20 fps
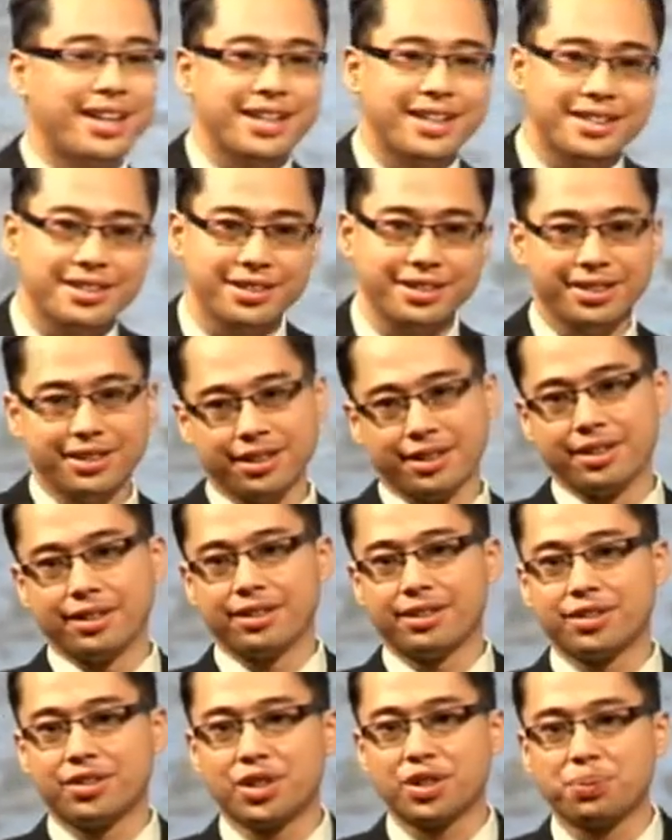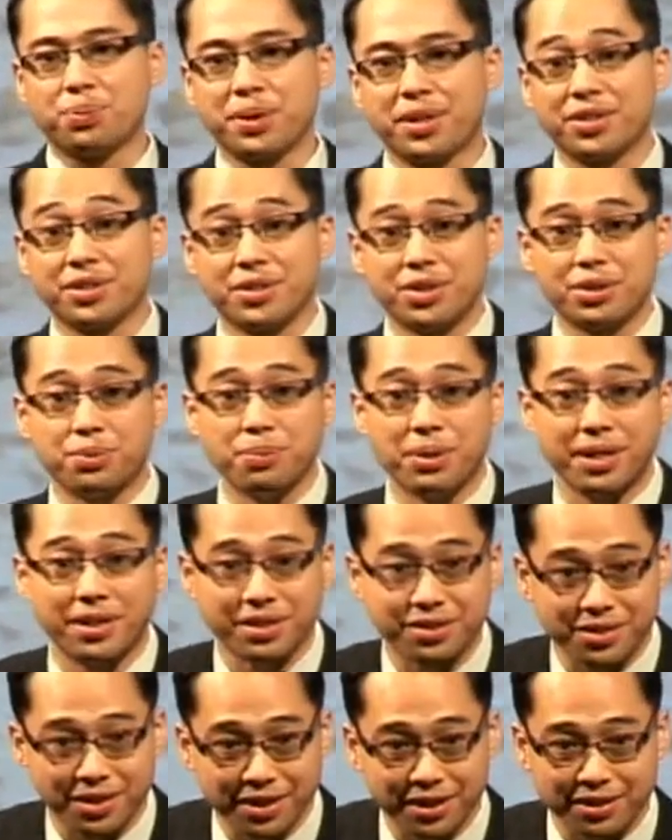end just because these
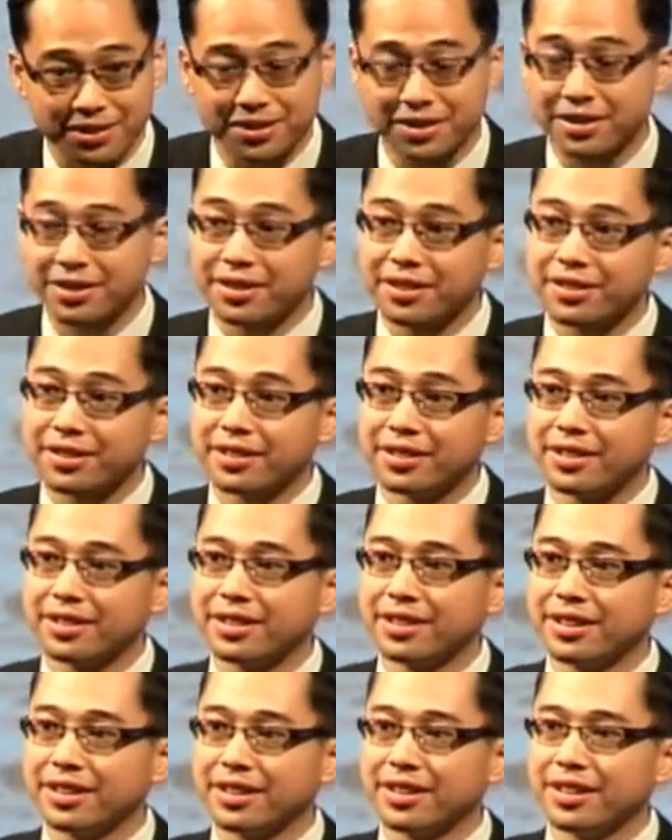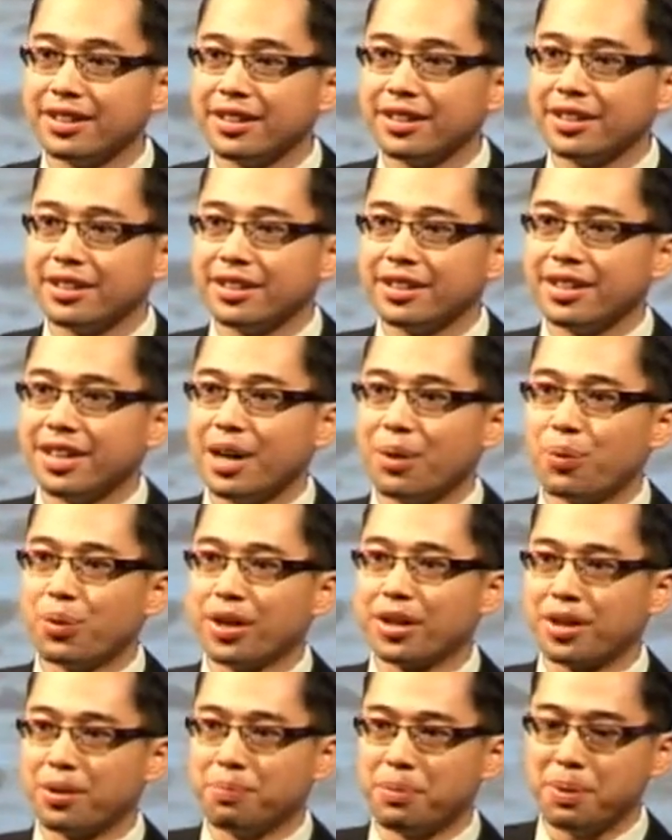meetings end. I
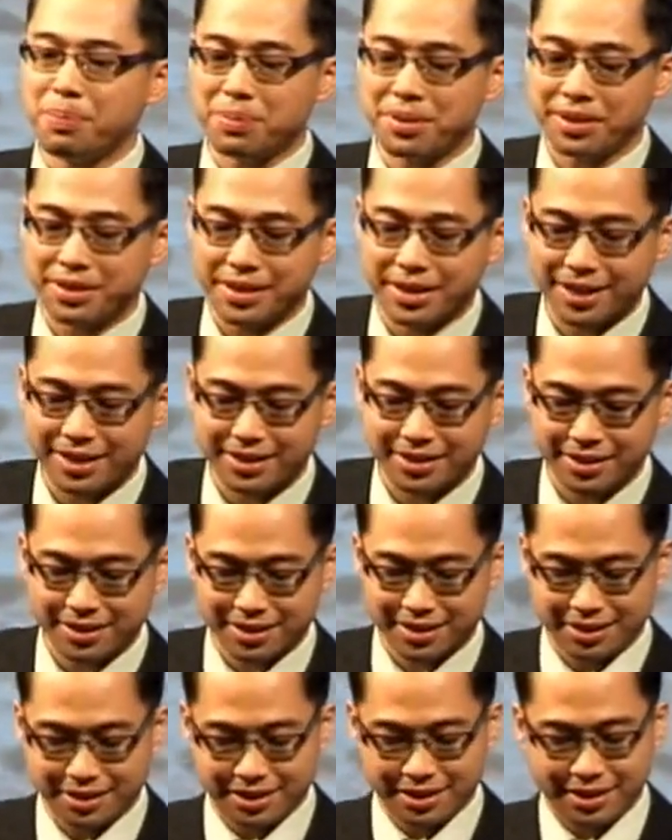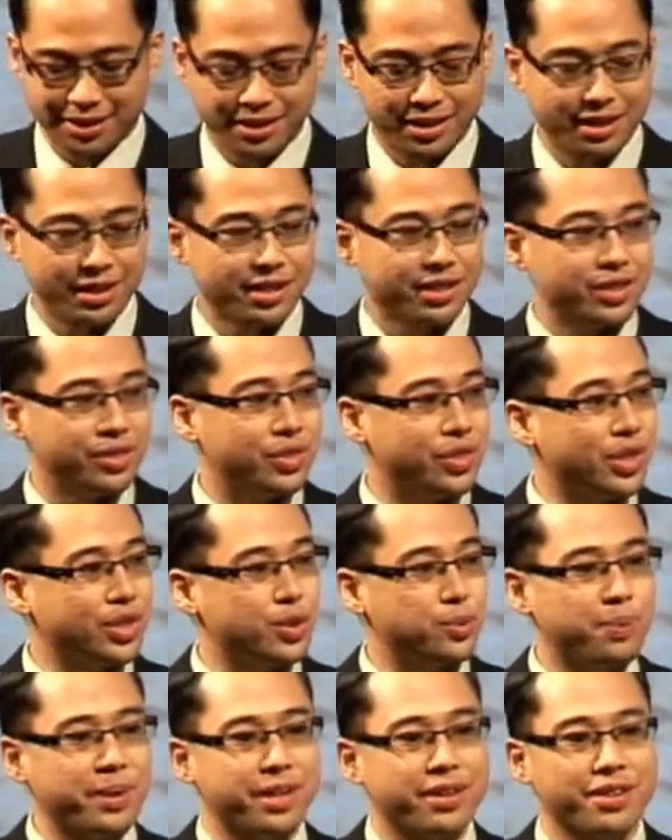want a commitment that
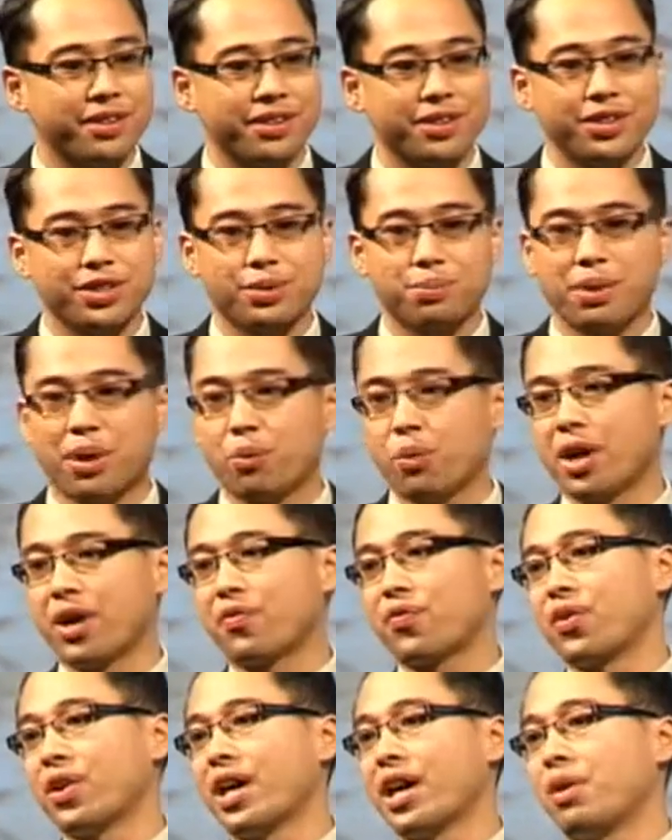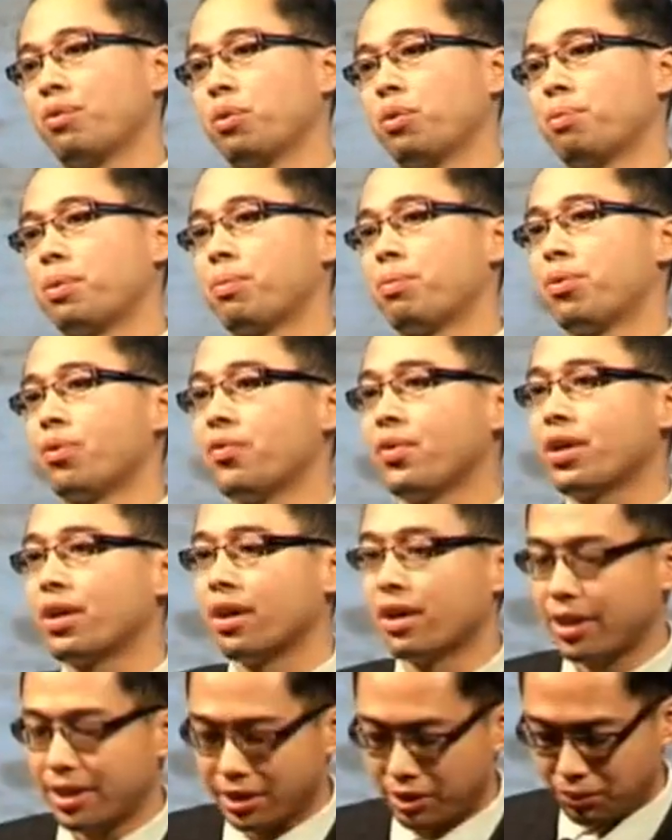just because my wife and I will be moving
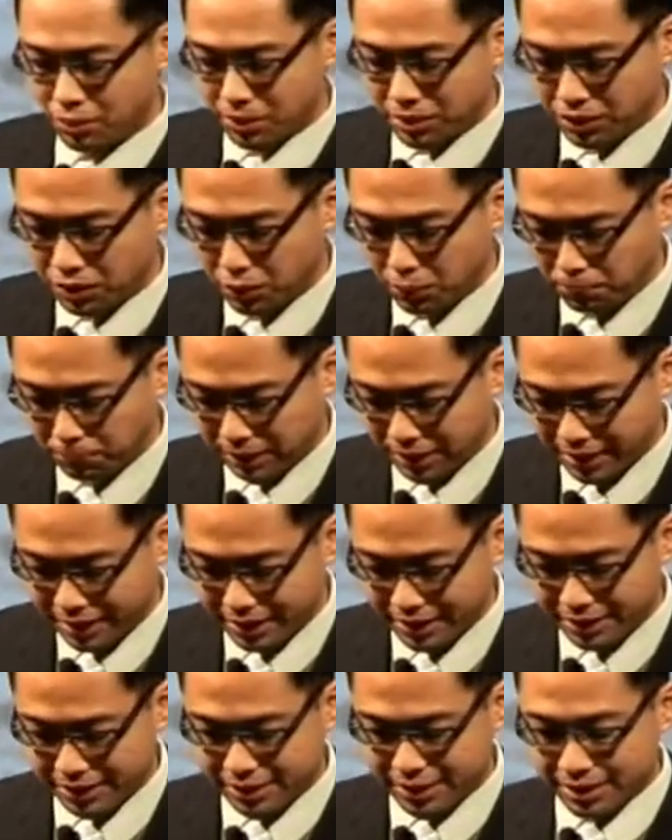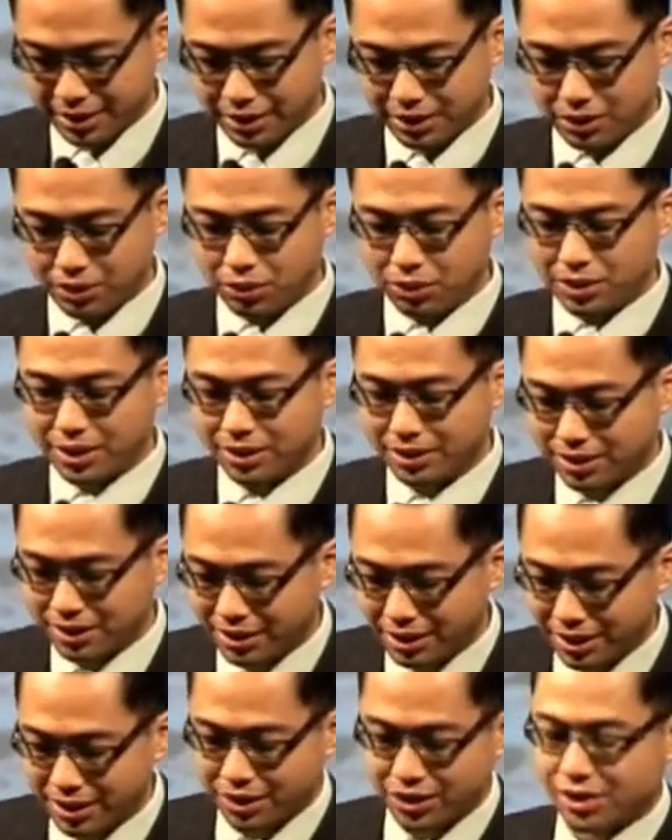on to a new place and a new
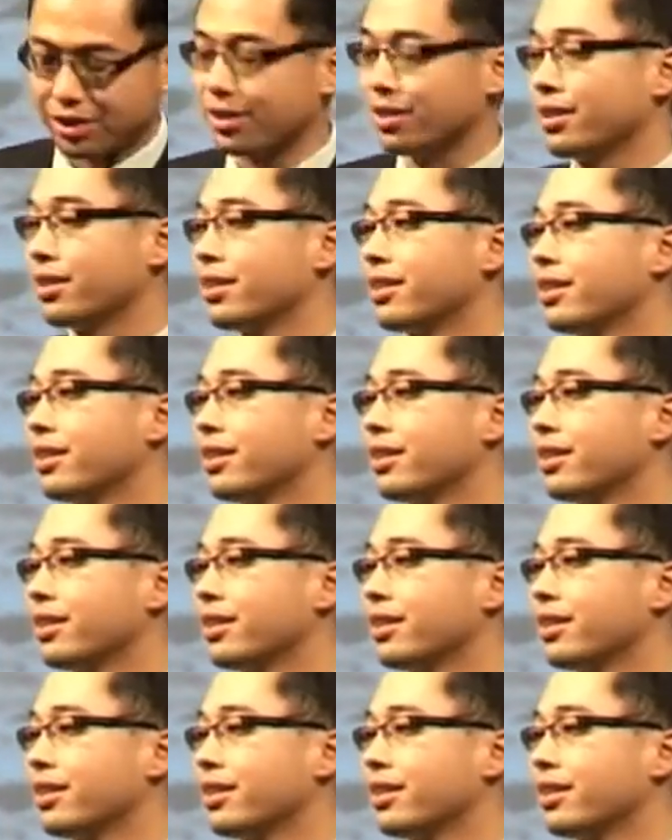destination,